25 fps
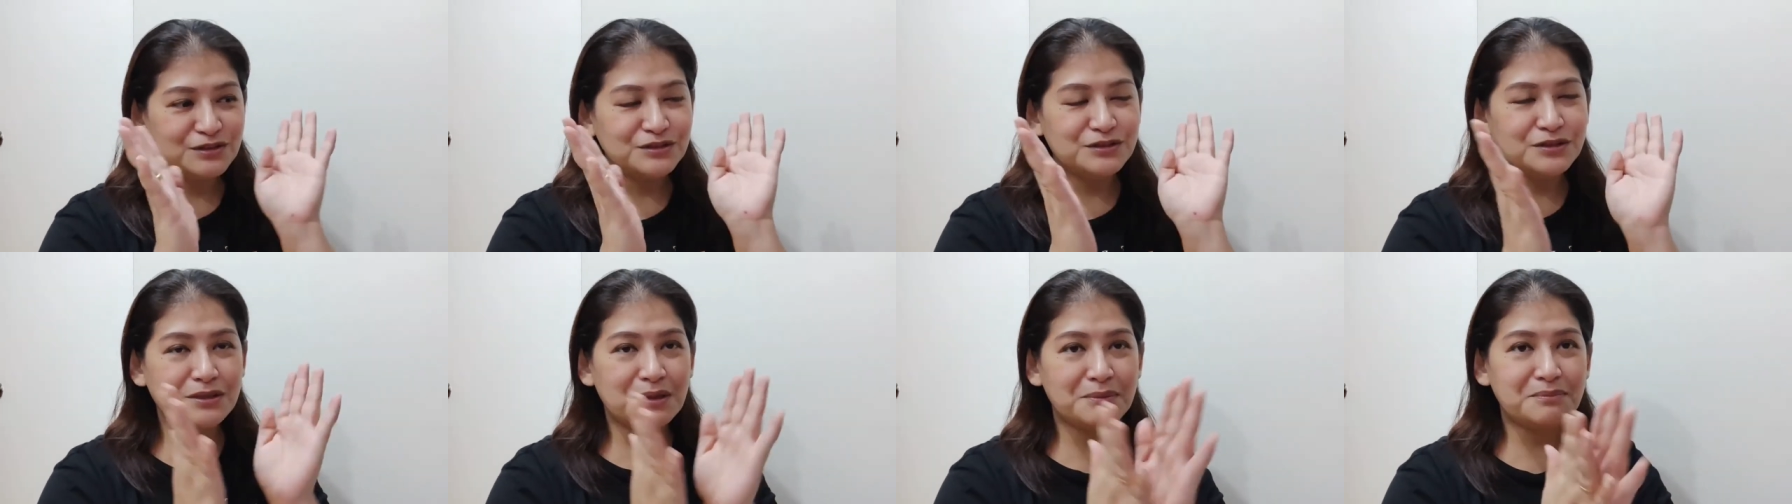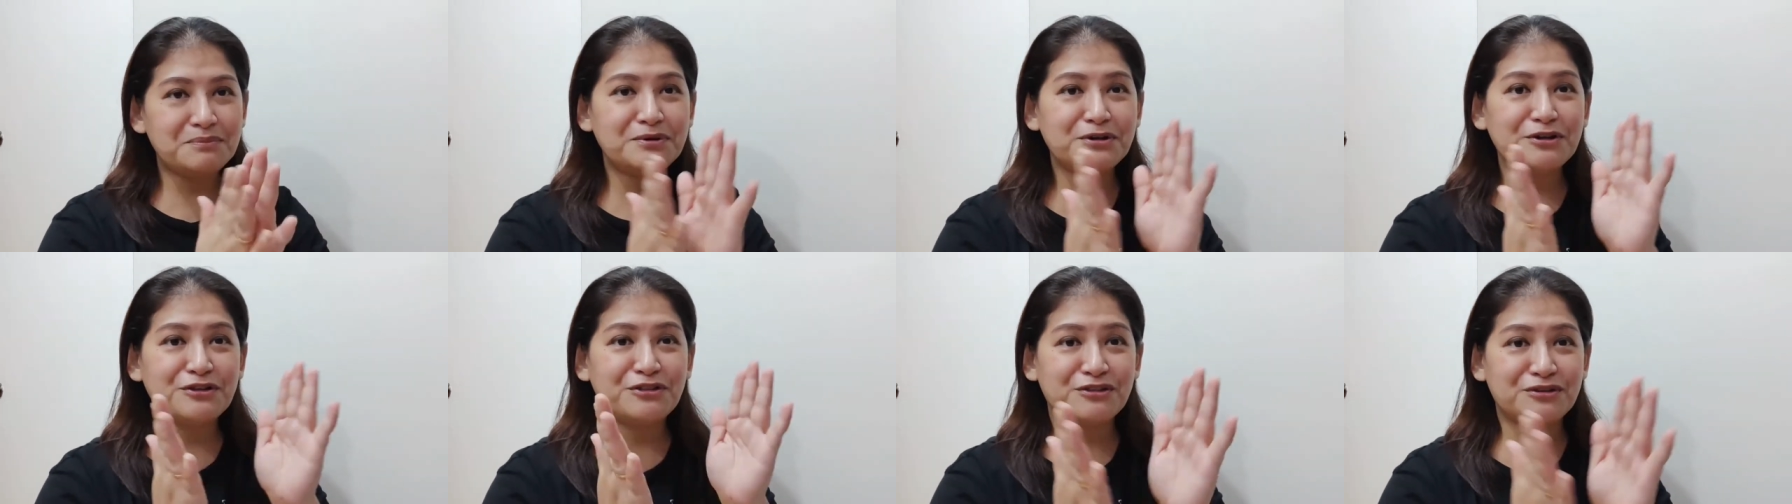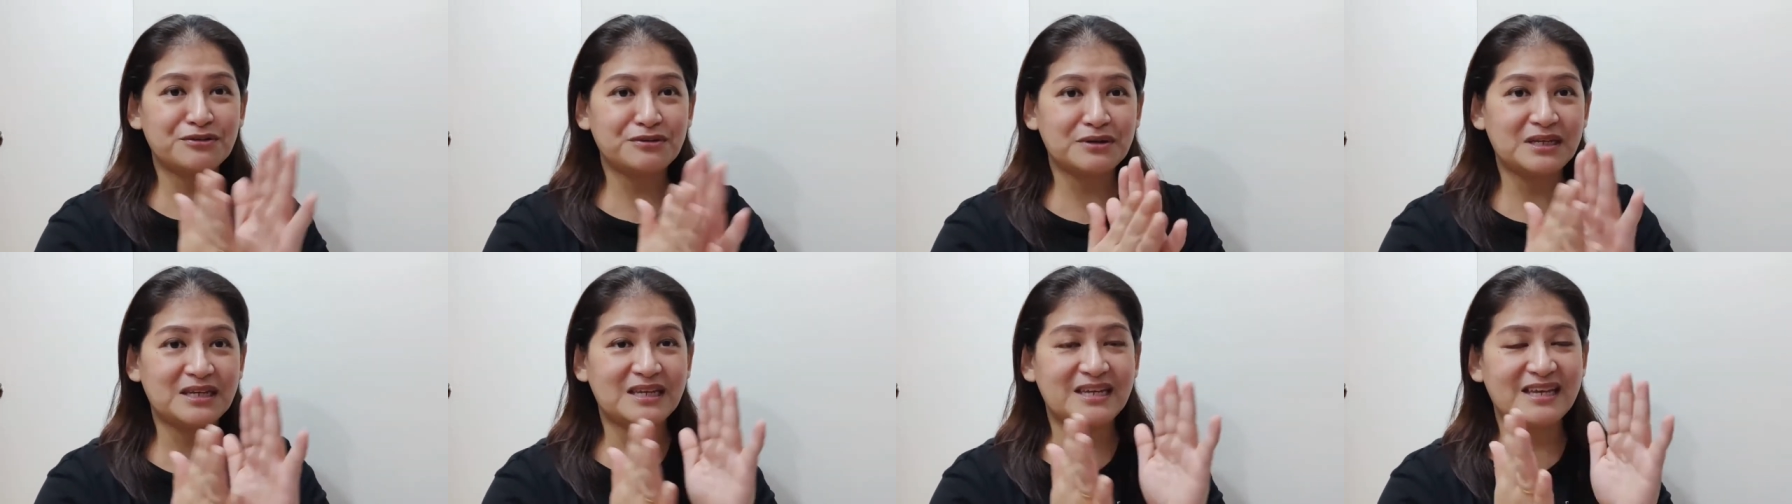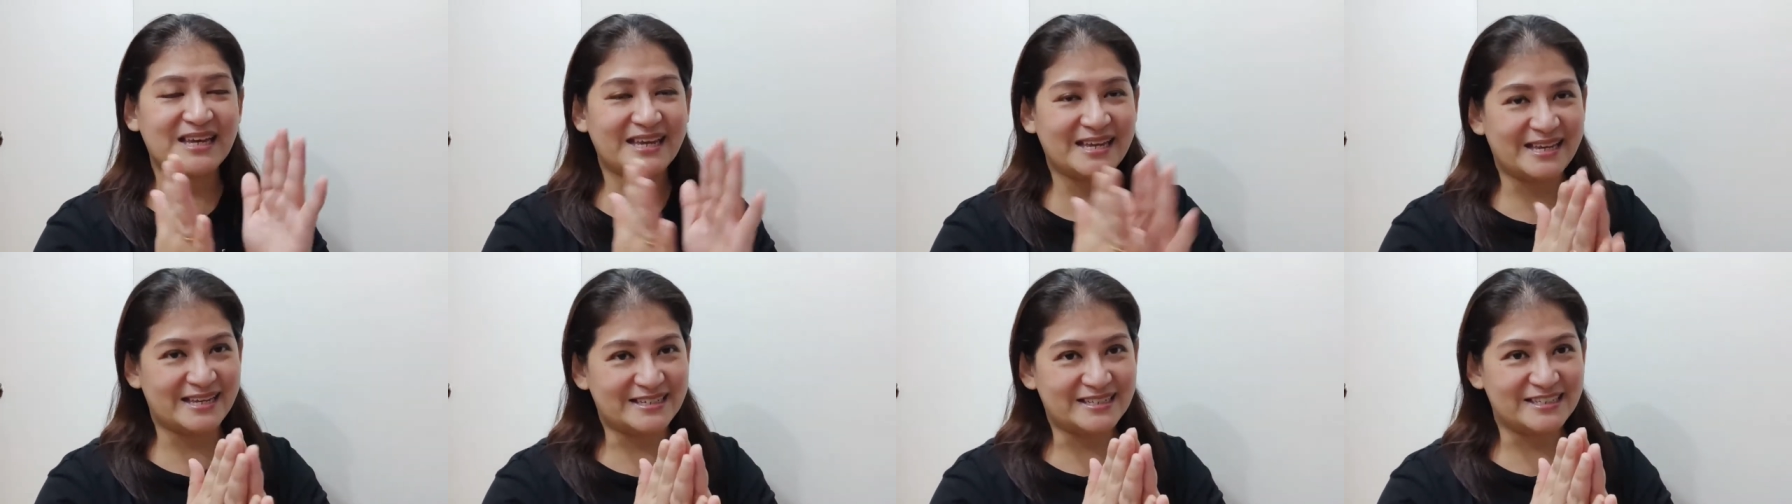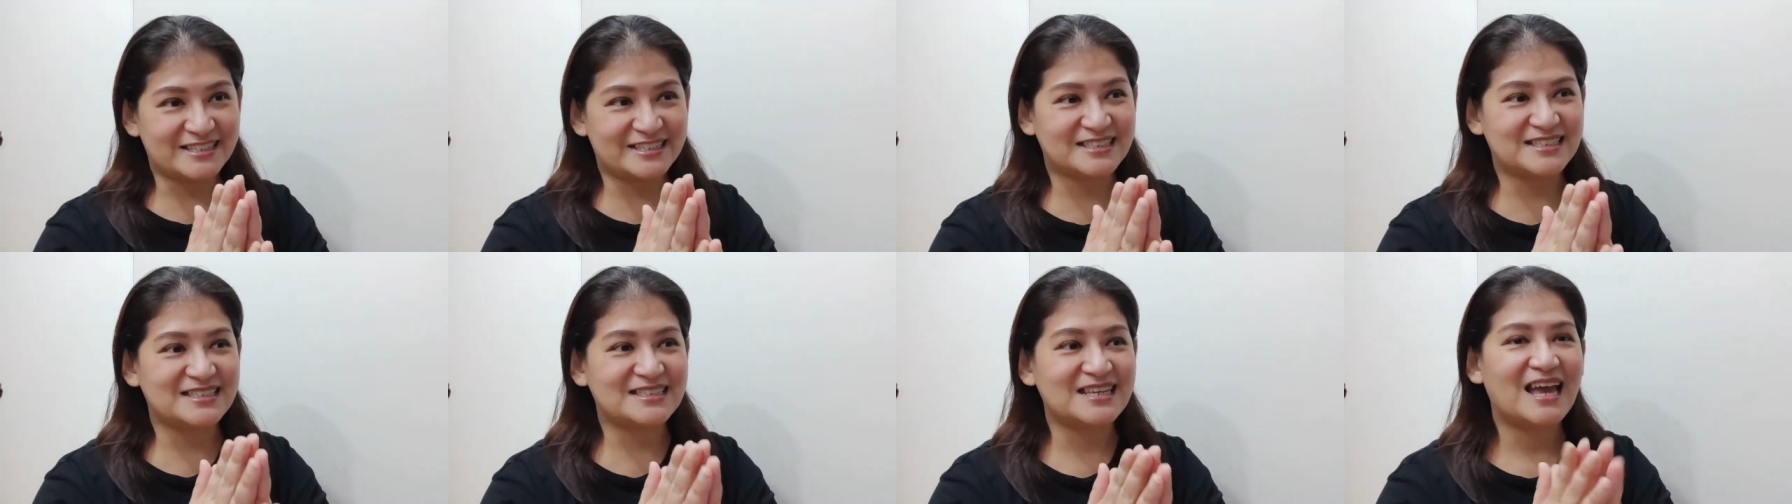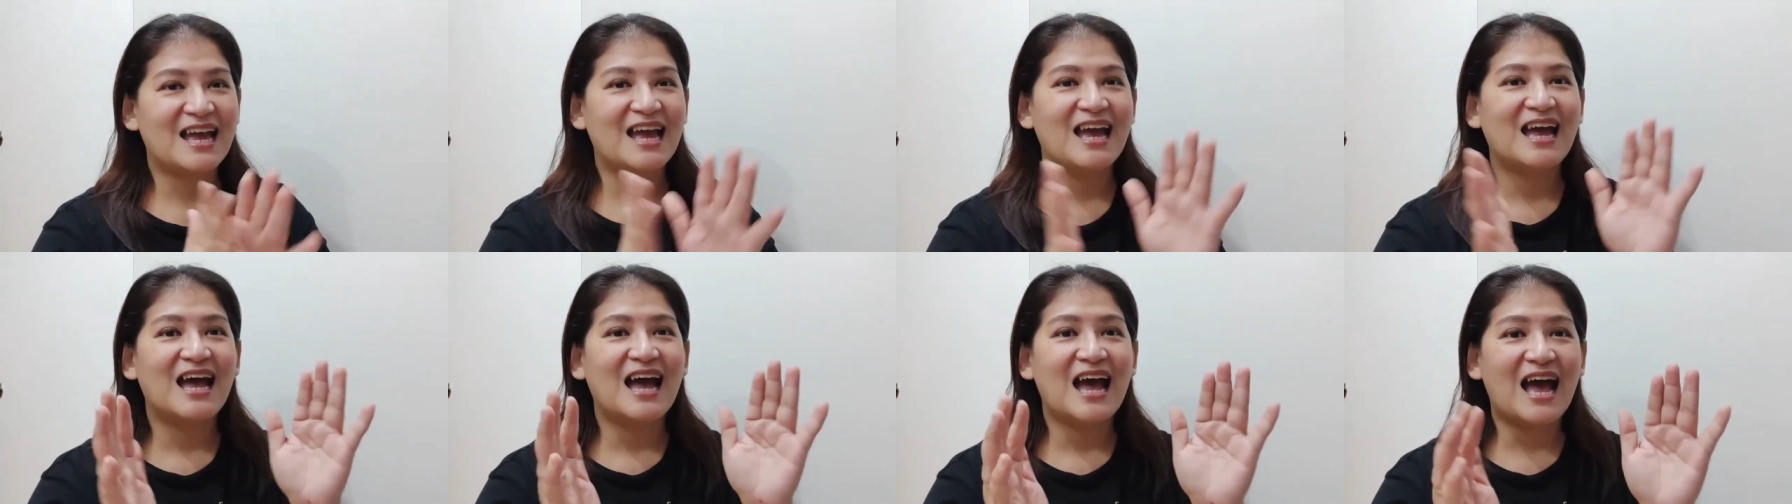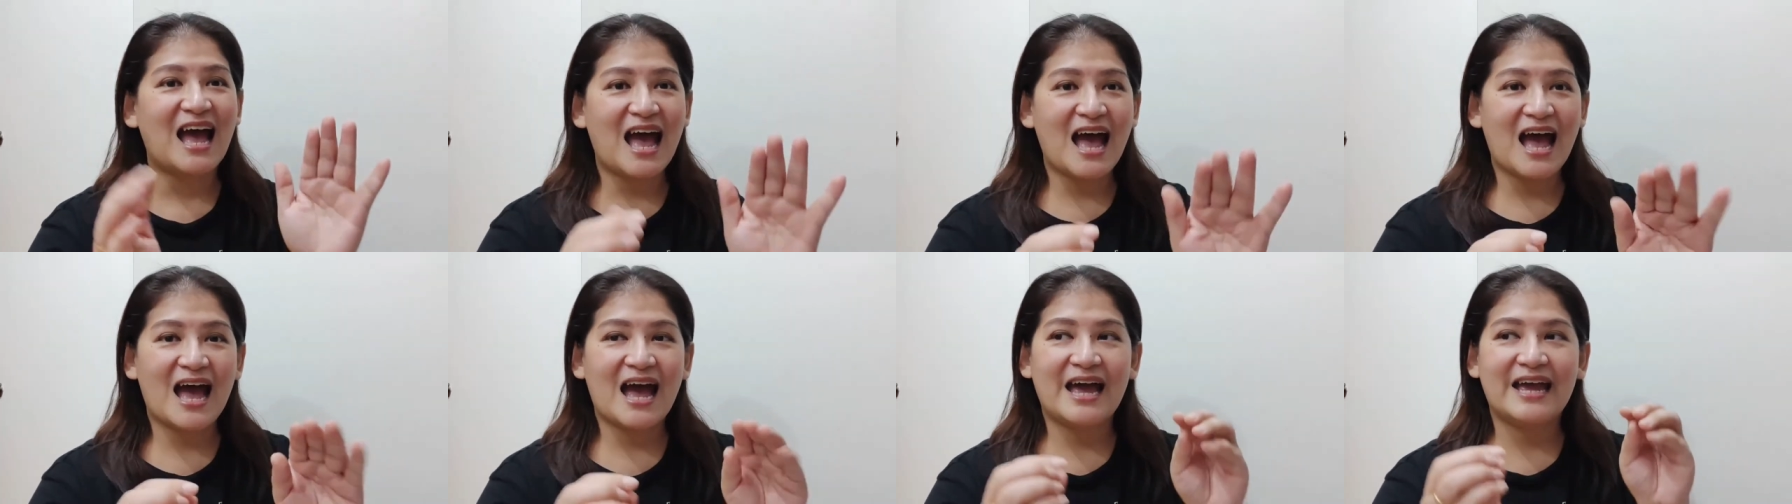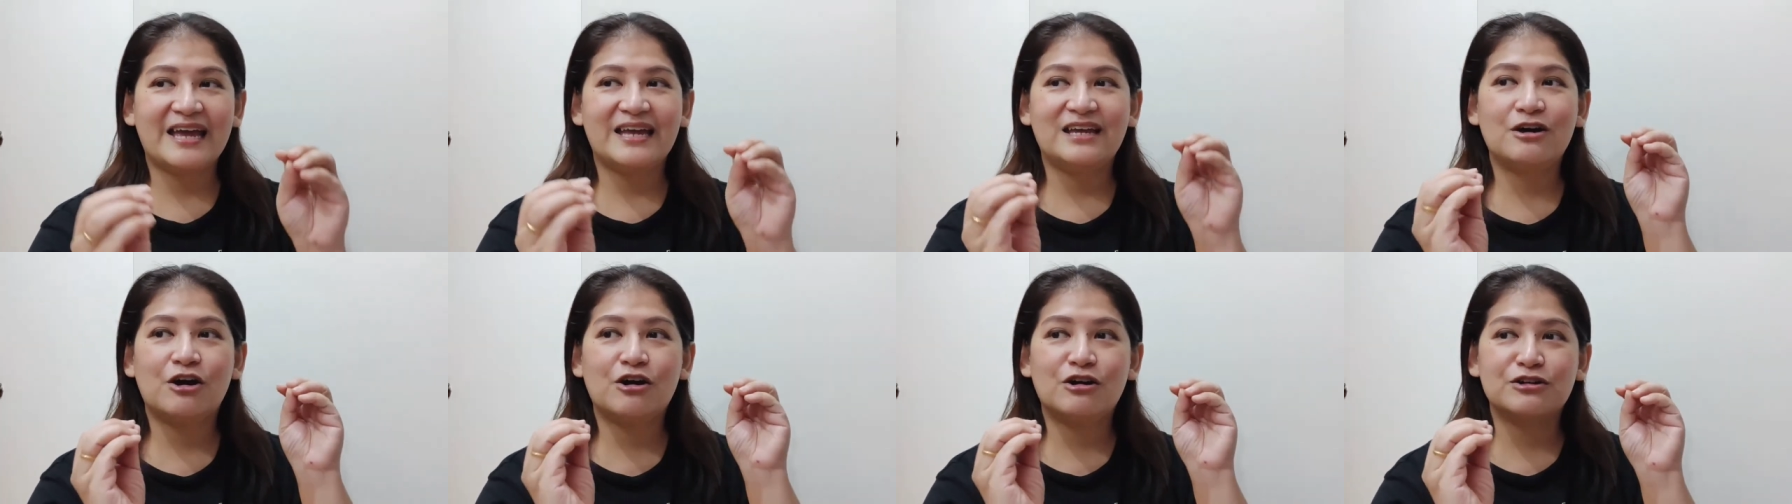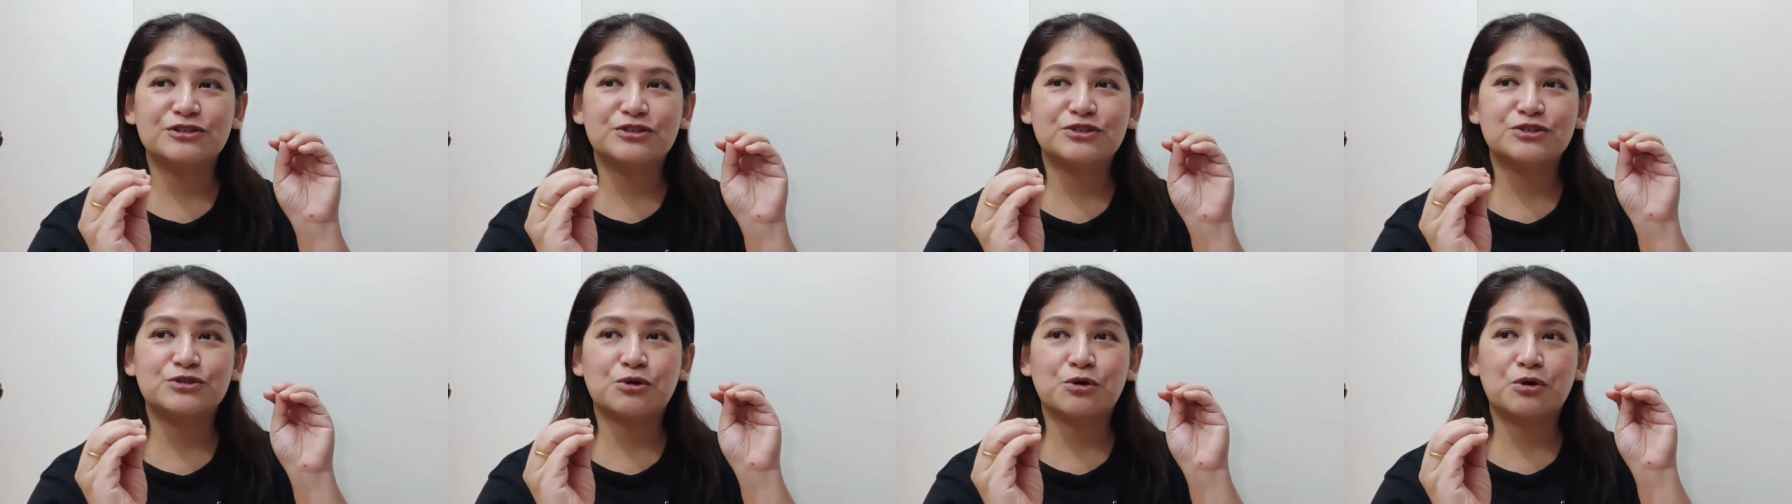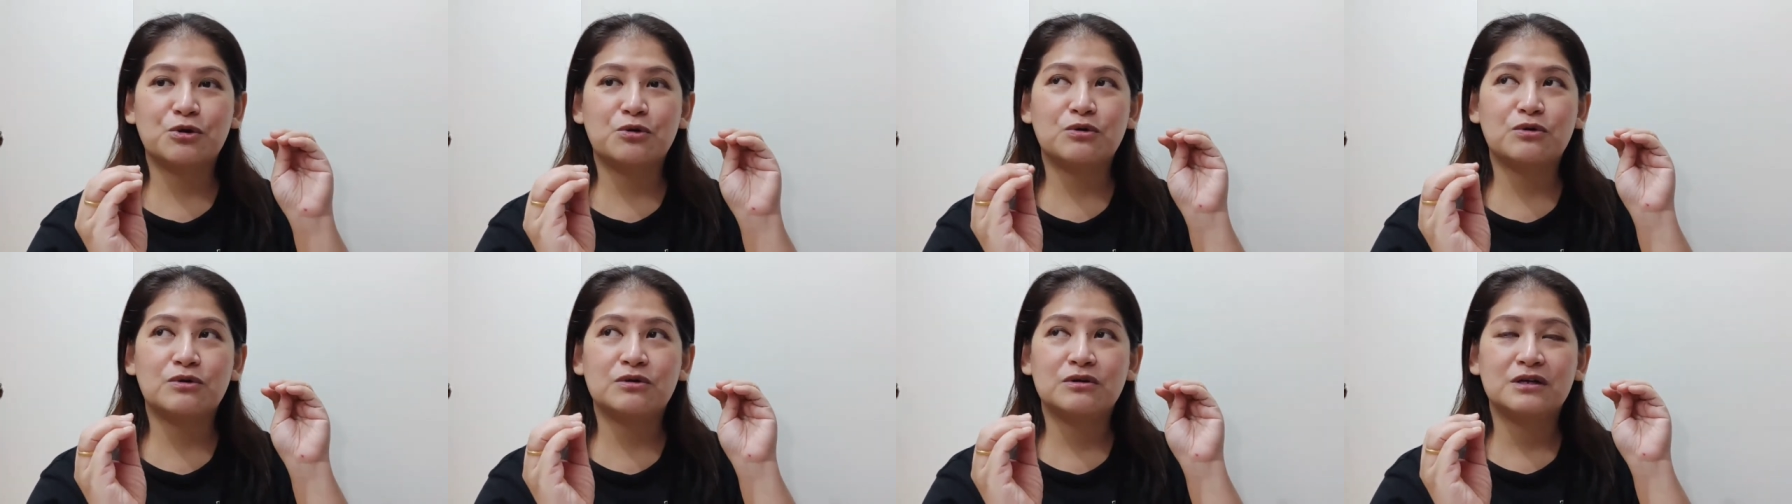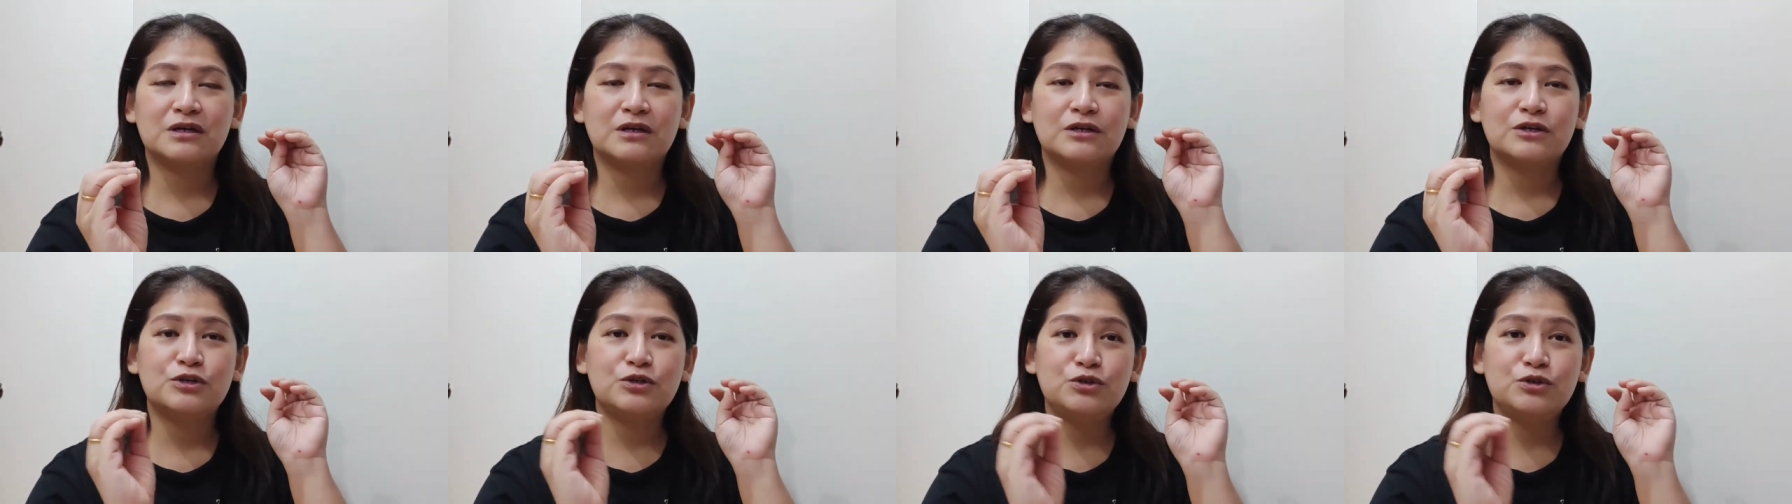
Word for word: Number three is I also